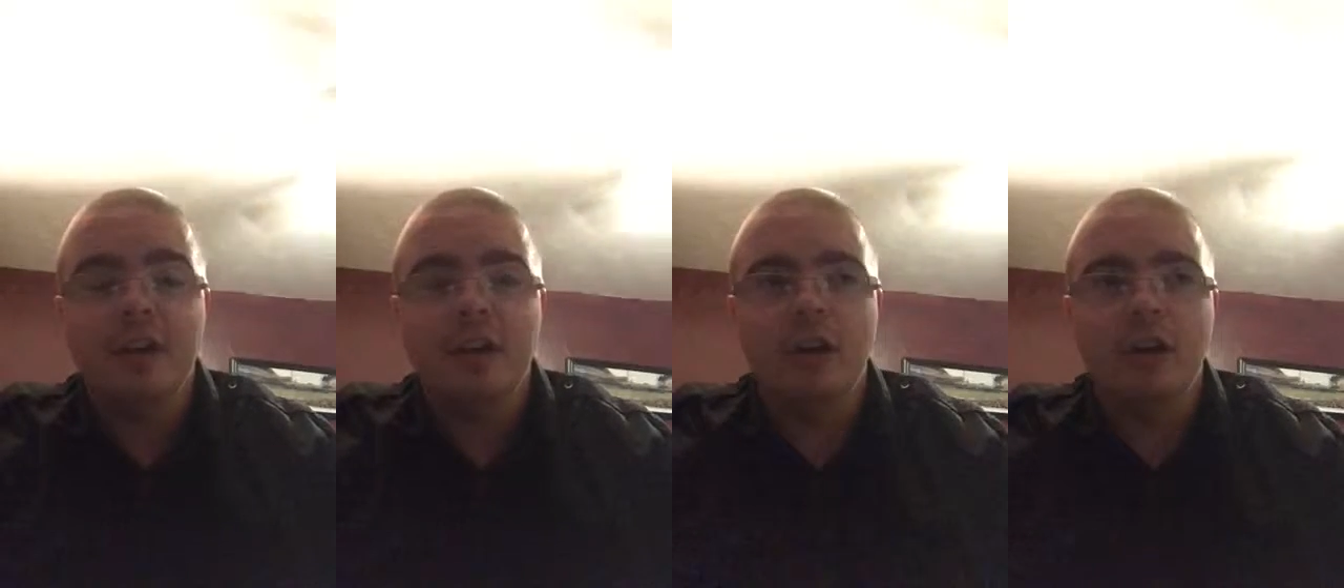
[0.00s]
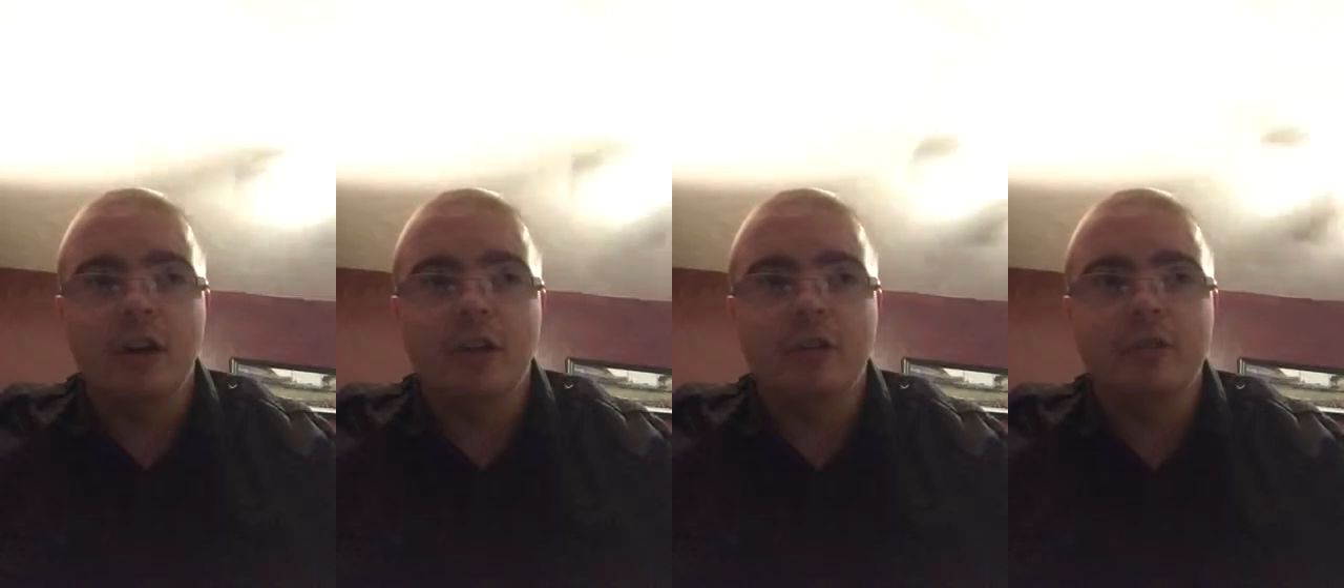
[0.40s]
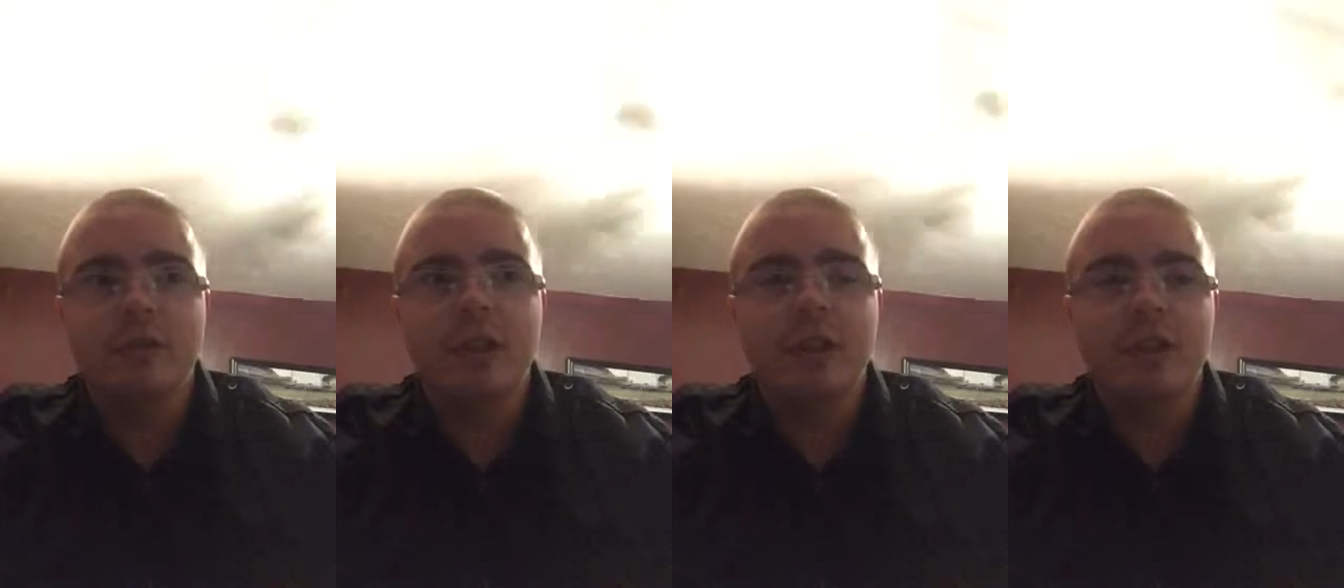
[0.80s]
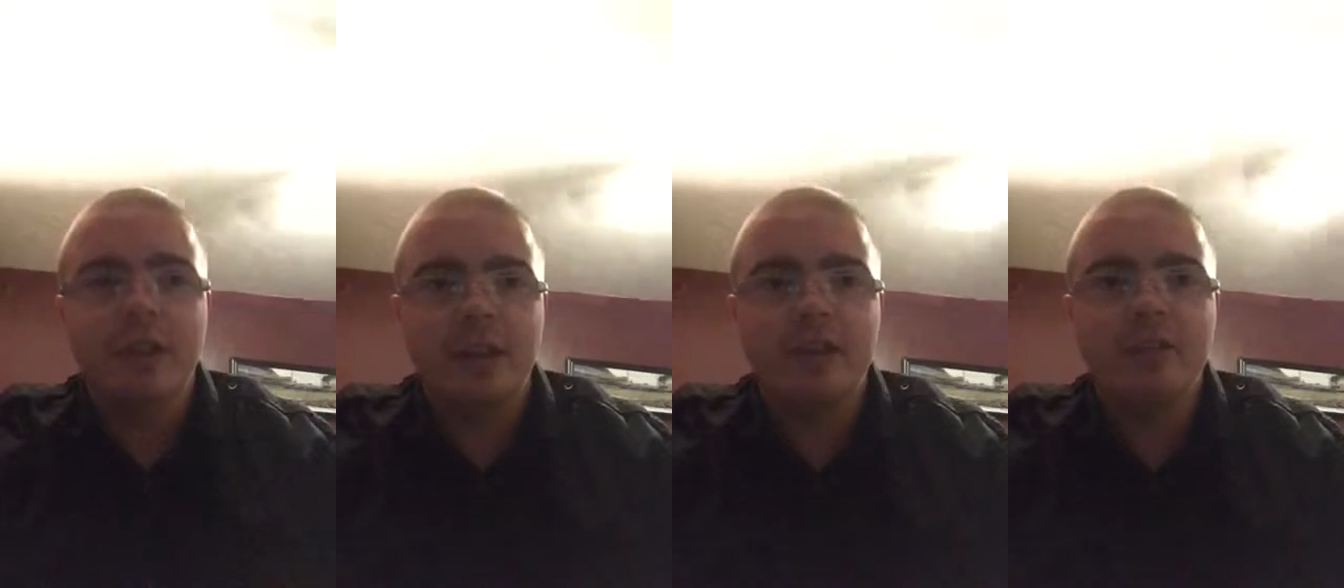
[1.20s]
They
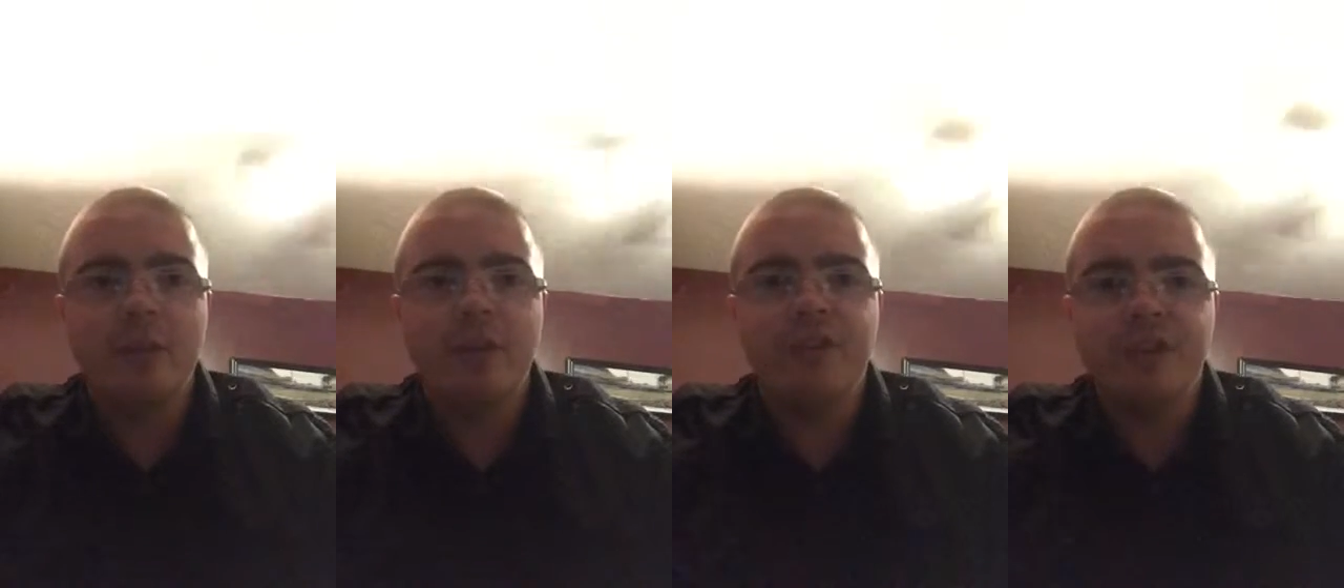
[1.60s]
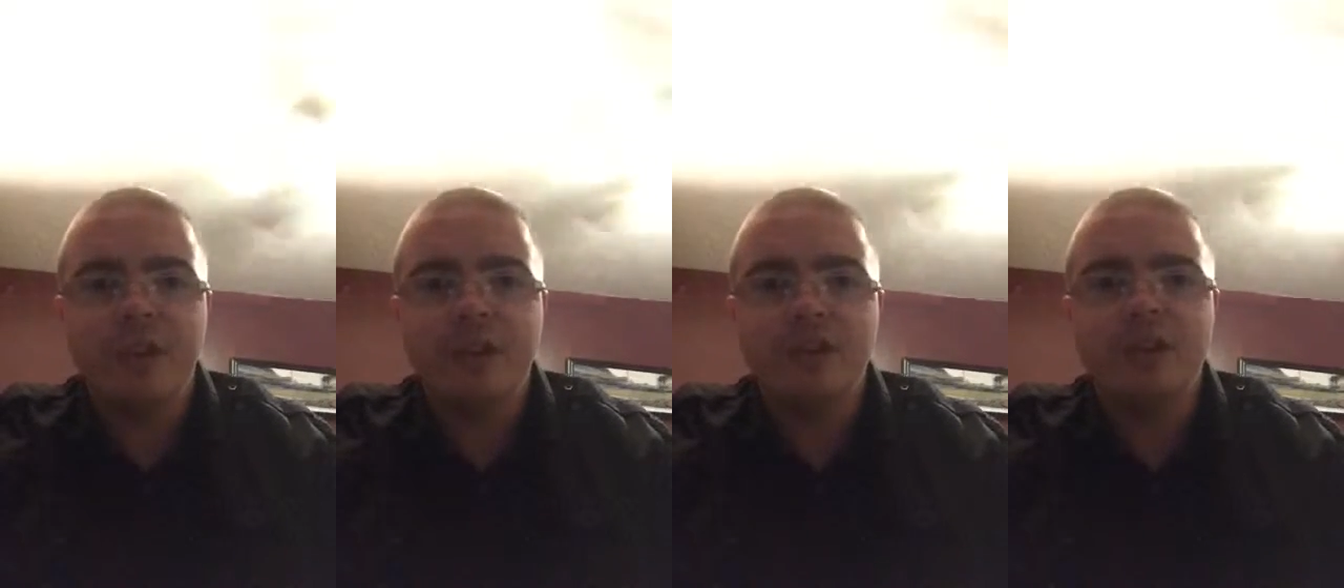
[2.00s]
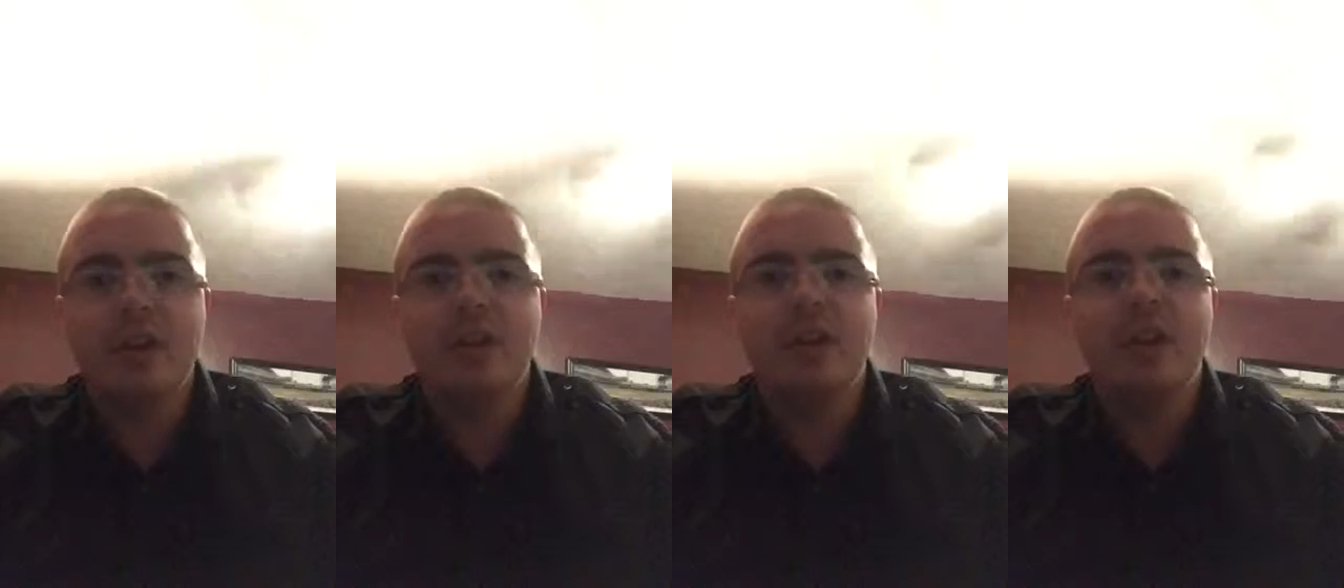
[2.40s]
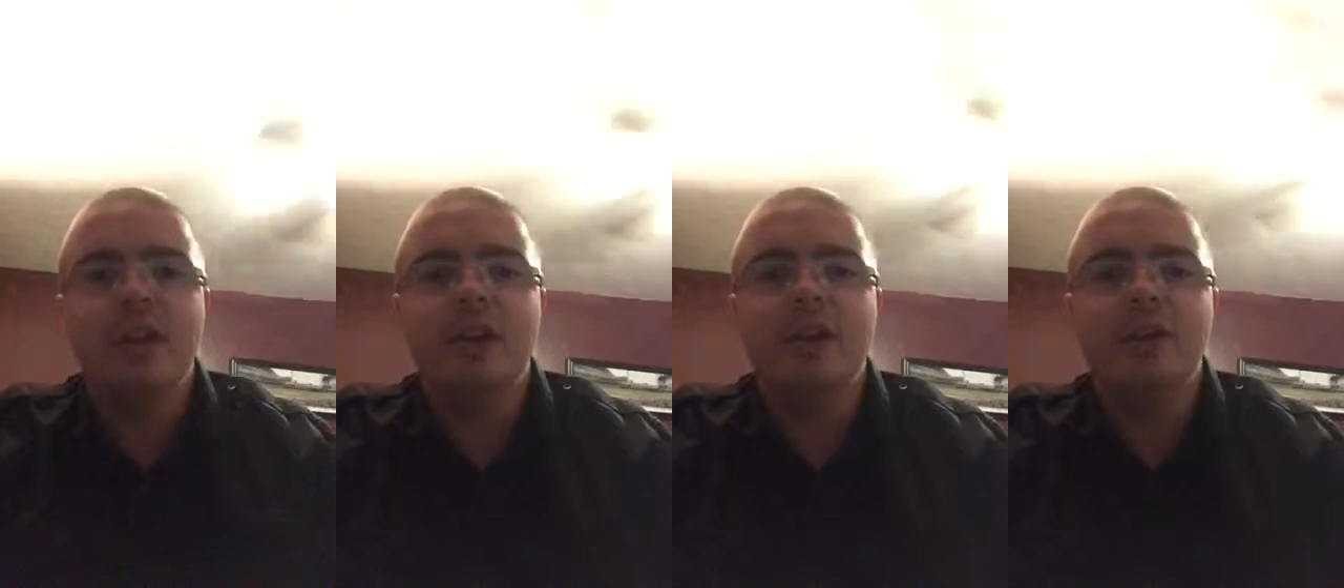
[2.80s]
need somebody fresh. They
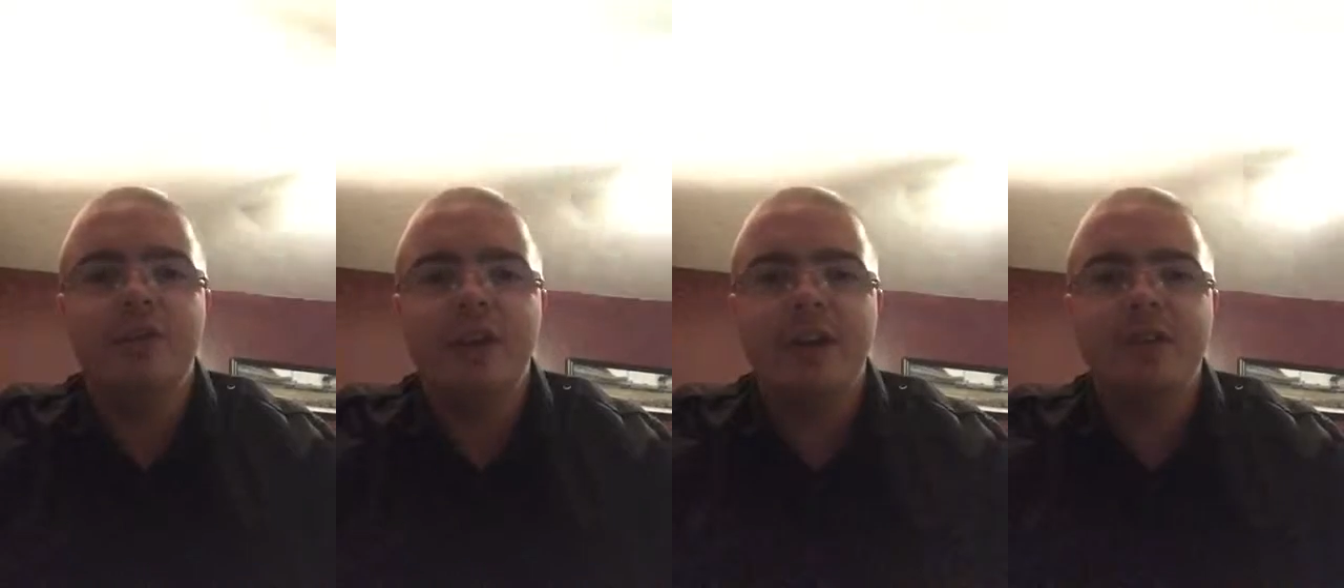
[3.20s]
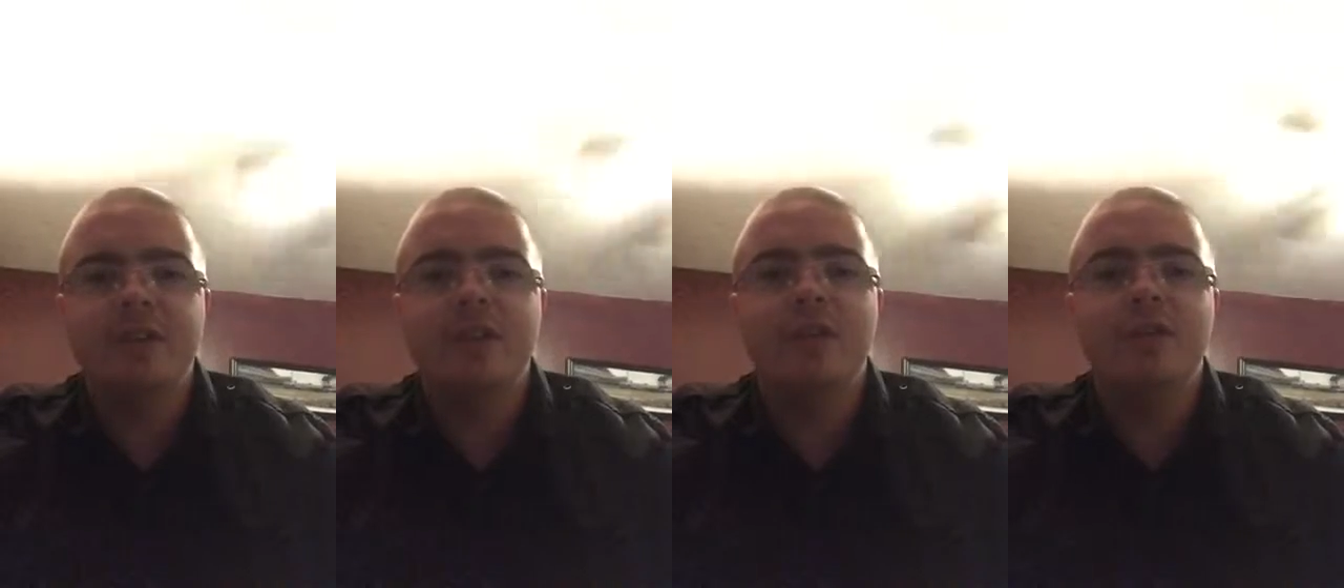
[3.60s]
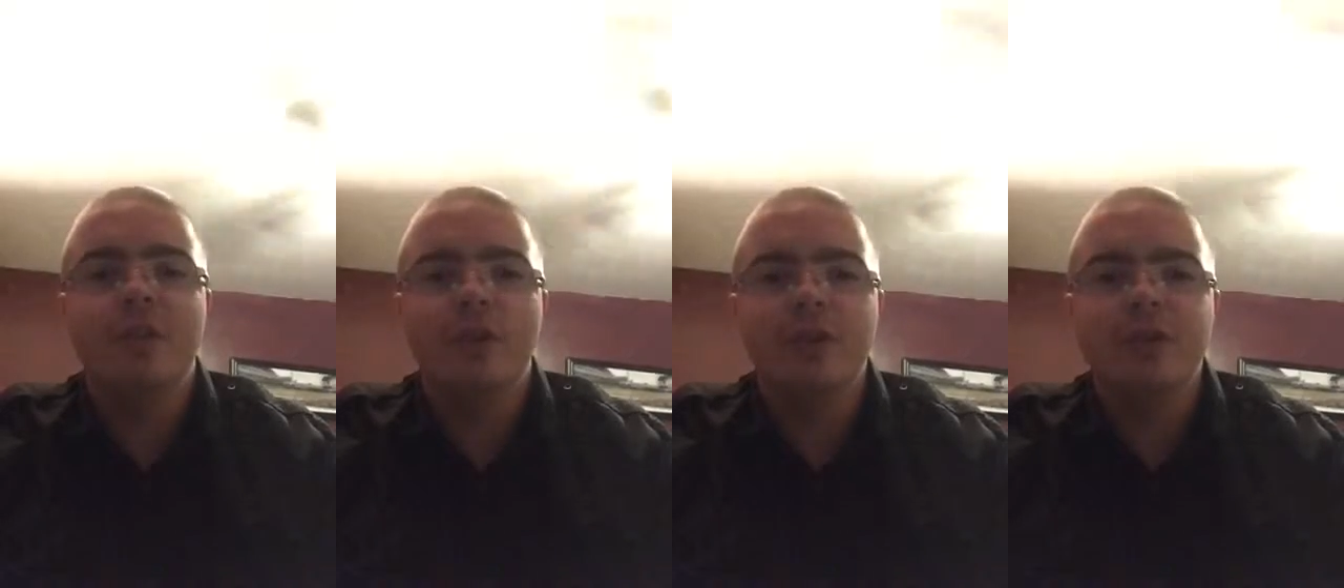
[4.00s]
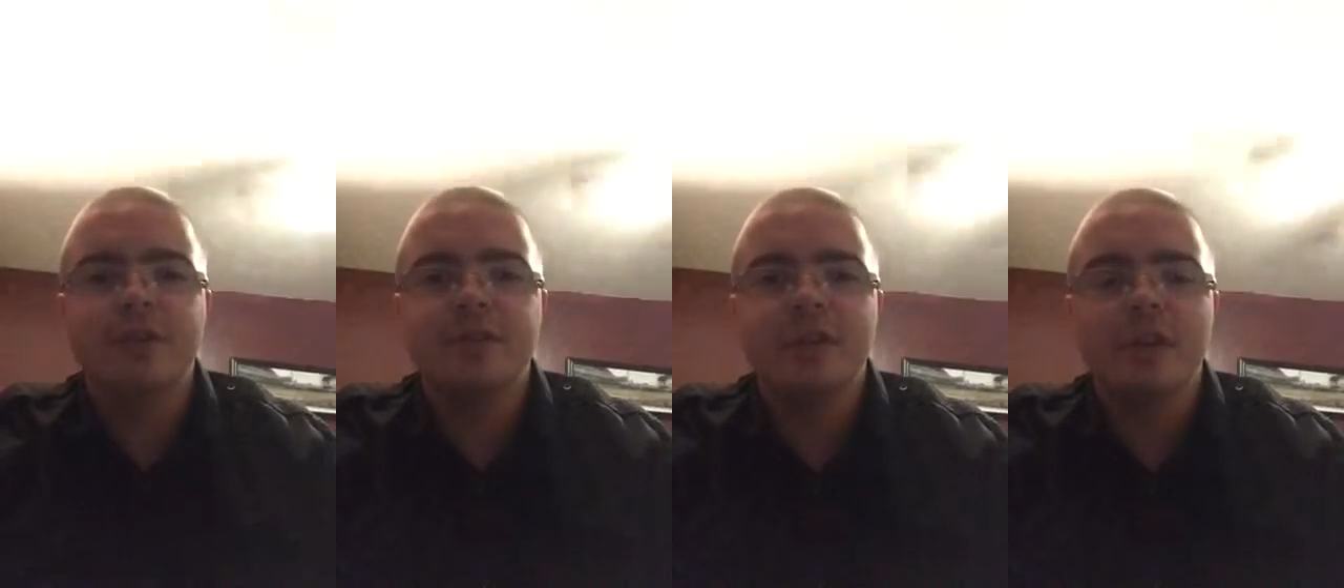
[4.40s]
need a new face, a new
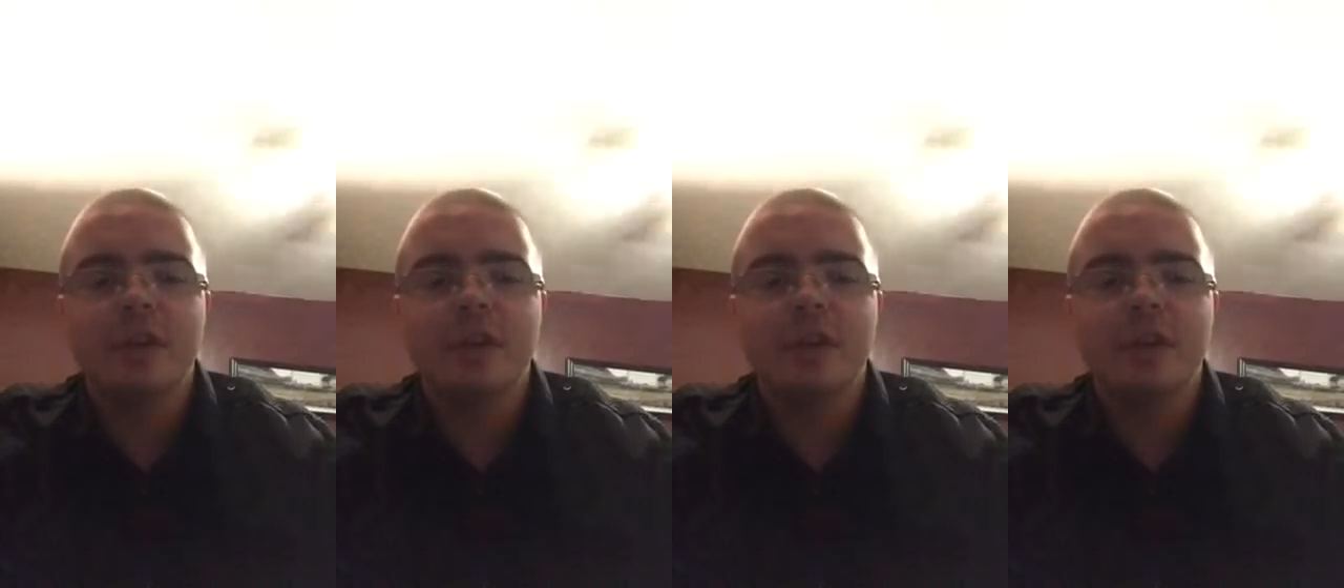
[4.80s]
voice.